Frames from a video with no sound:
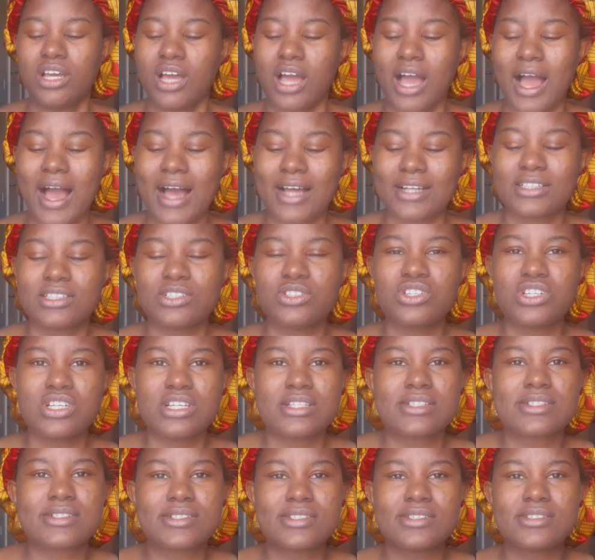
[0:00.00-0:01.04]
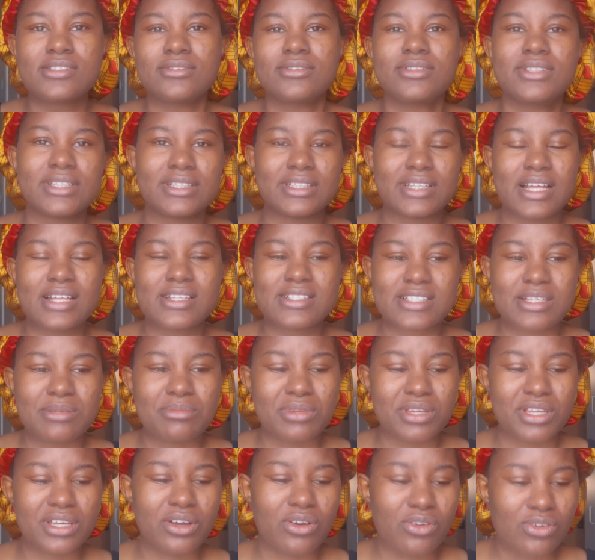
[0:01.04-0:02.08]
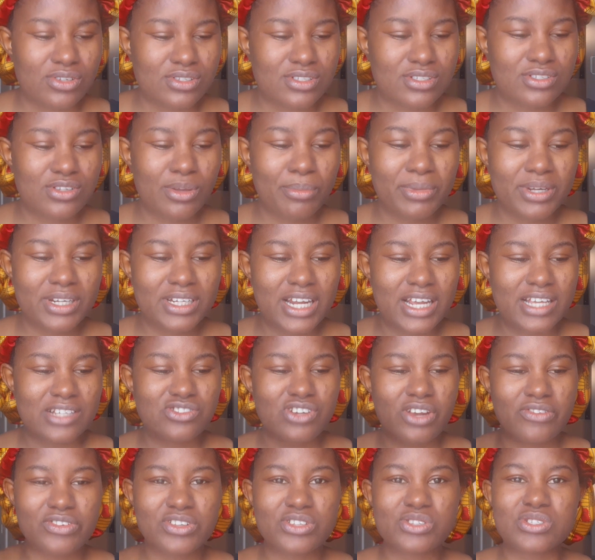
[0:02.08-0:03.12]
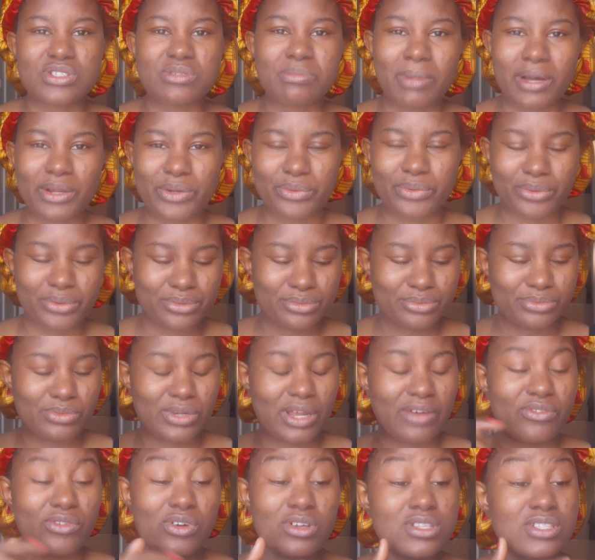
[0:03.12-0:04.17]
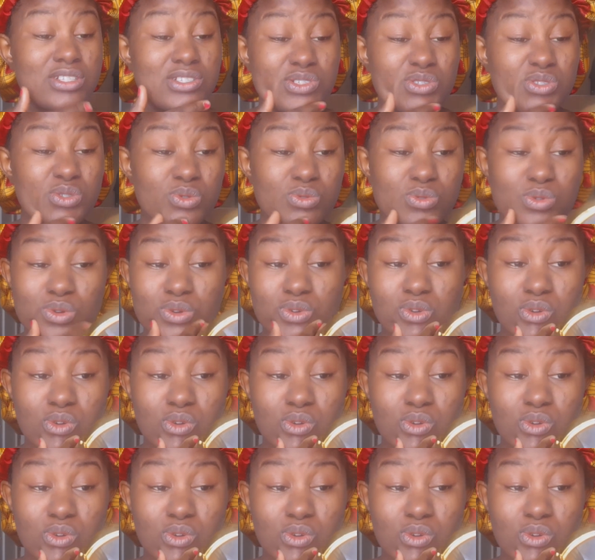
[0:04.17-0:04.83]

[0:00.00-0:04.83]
And it's still in that same Lagos. Somebody that is traveling to Ibadan would have gotten to